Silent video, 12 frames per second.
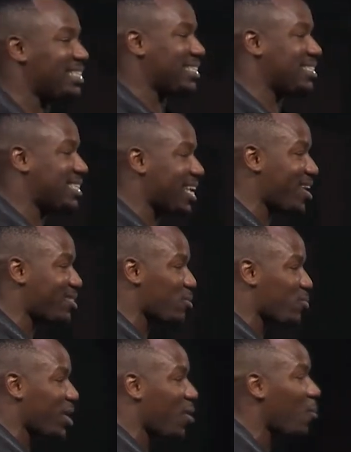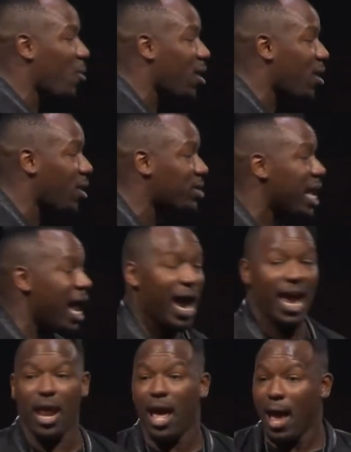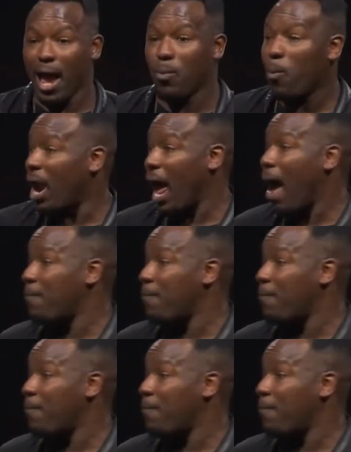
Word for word: get to see the real world. And, and what